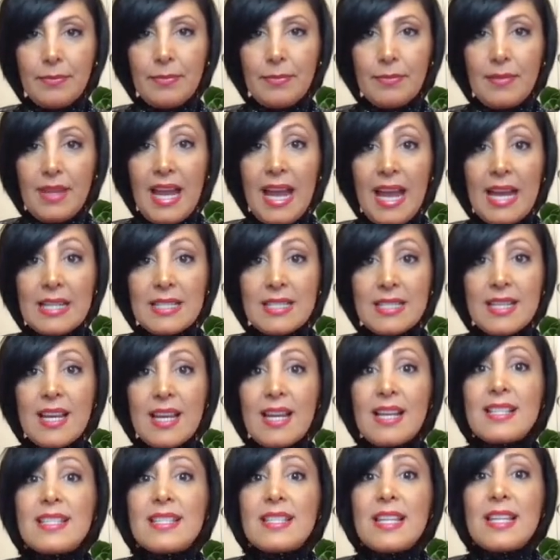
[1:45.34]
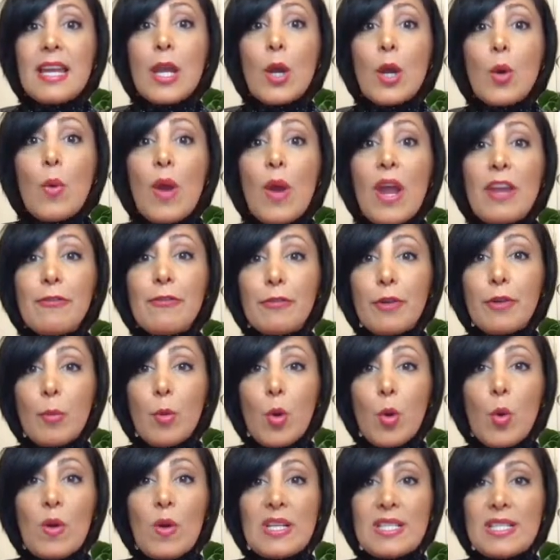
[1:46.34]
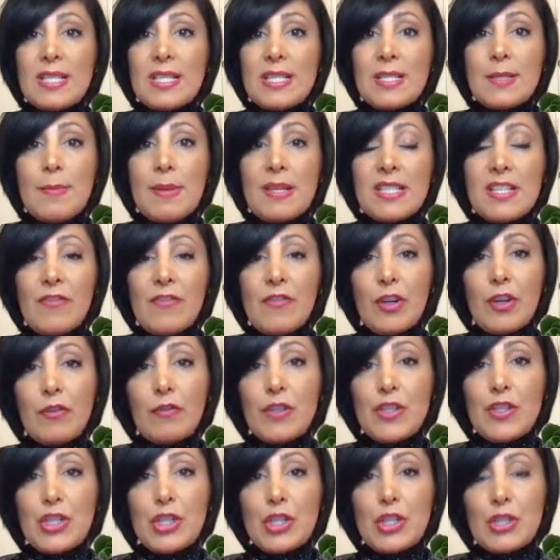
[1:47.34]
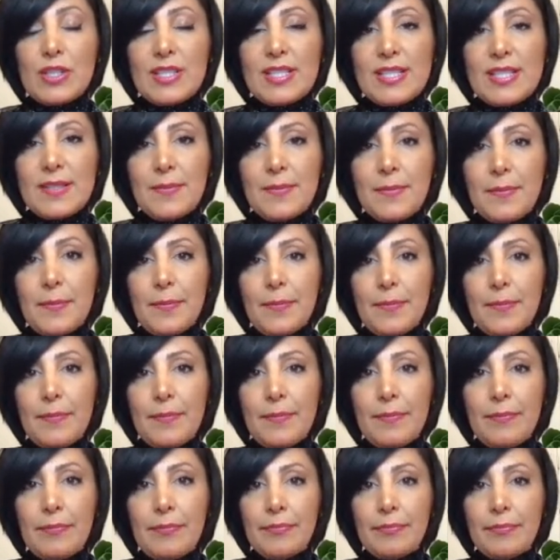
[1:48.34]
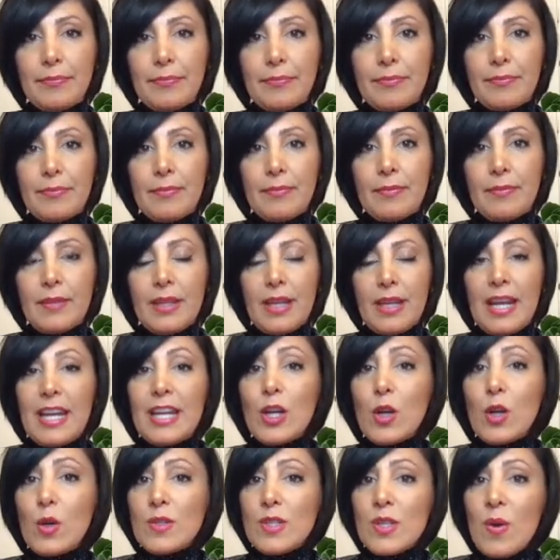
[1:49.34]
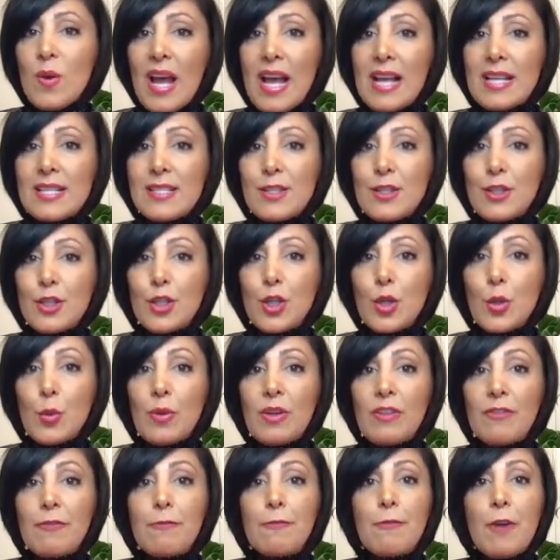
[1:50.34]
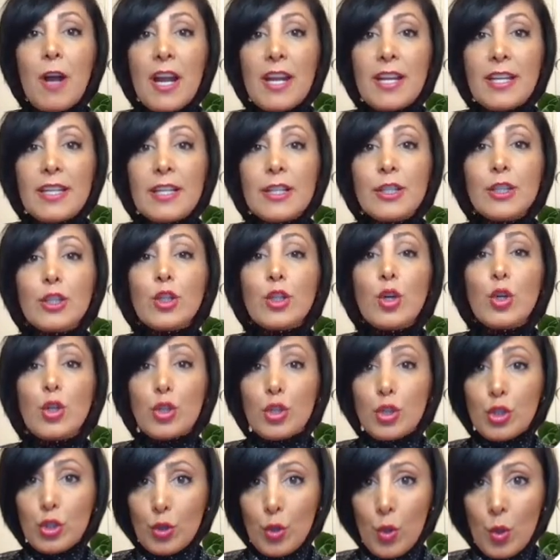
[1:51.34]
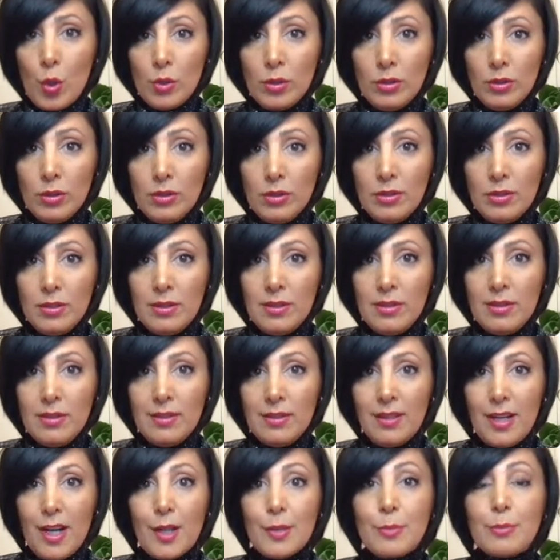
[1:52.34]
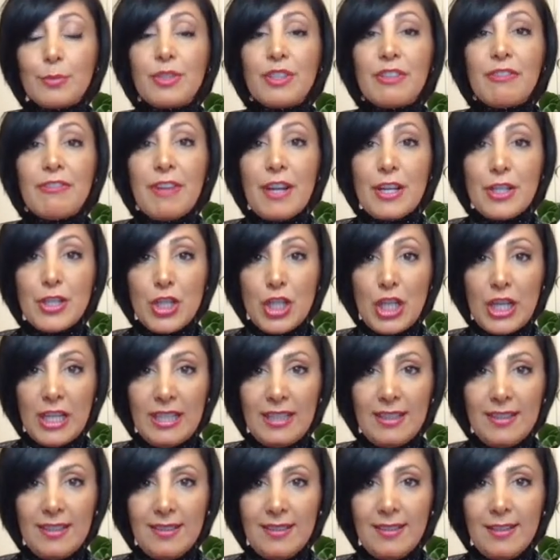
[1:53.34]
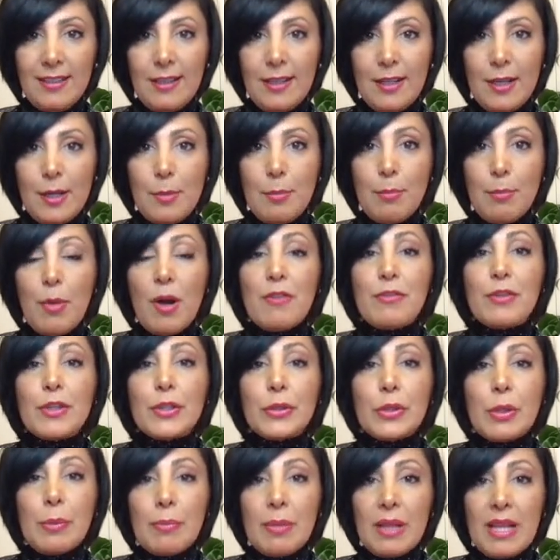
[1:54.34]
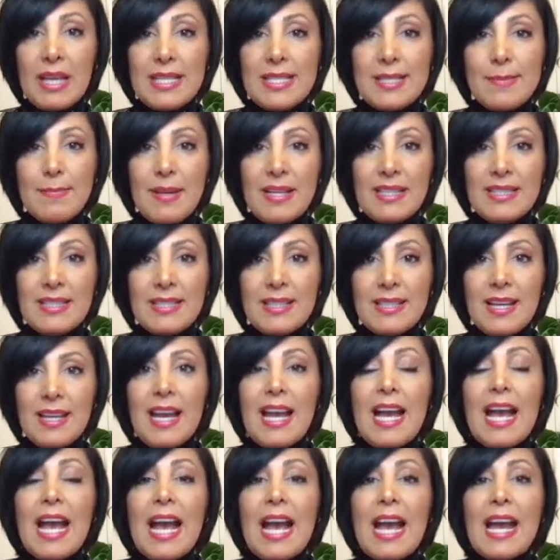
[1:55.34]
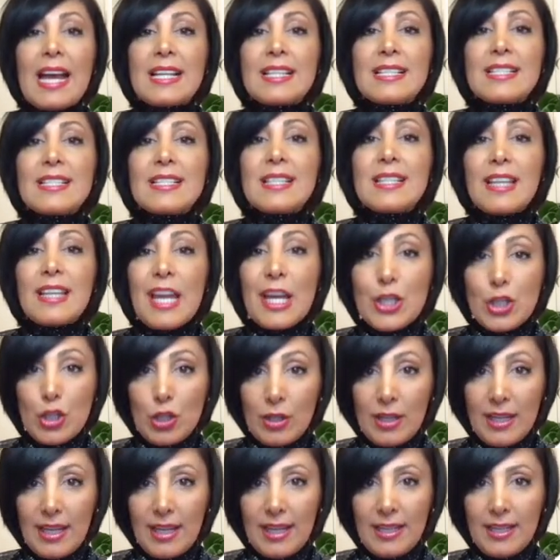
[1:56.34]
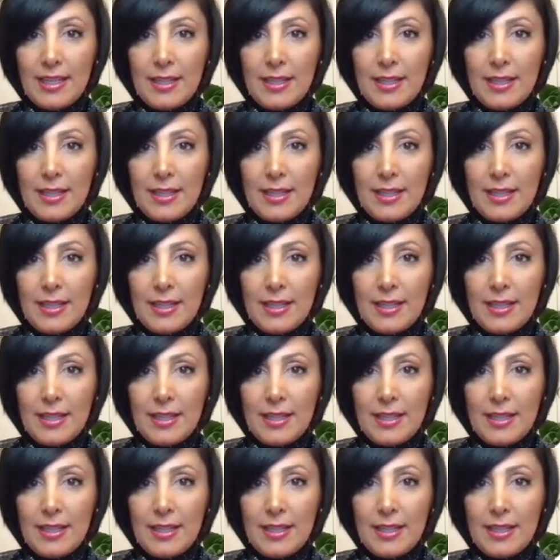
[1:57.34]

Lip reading: and stay away from OS-specific features. It also has to do with finer control on prefetching, buffer replacement, and scheduling.